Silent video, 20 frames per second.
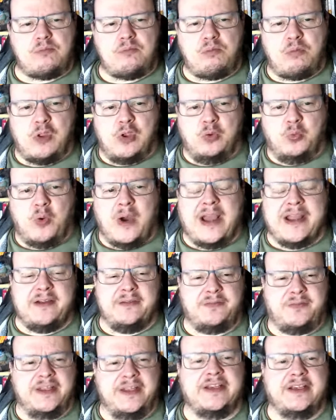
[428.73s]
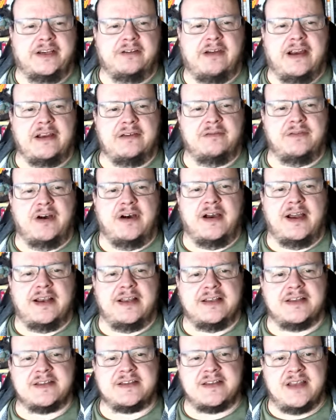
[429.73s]
way of thinking around
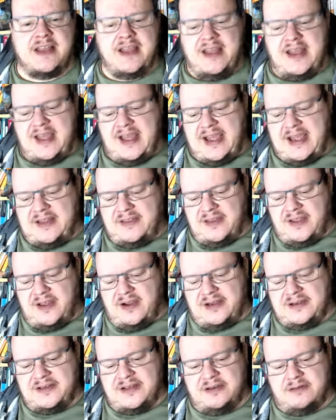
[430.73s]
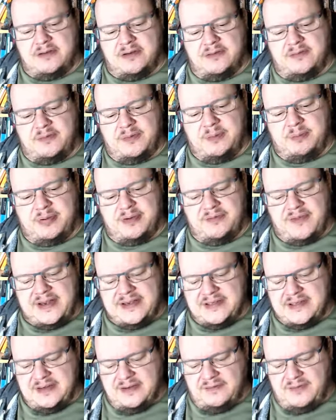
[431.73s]
violence and the idea of
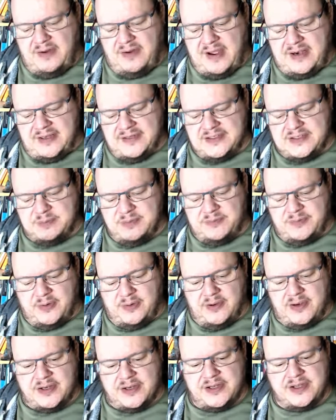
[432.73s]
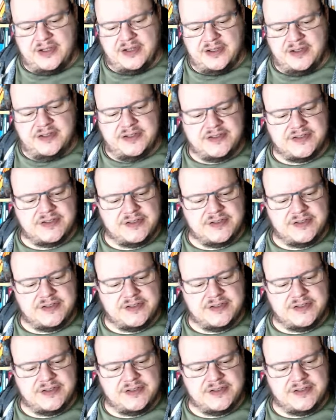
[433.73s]
preventing violence before it occurs.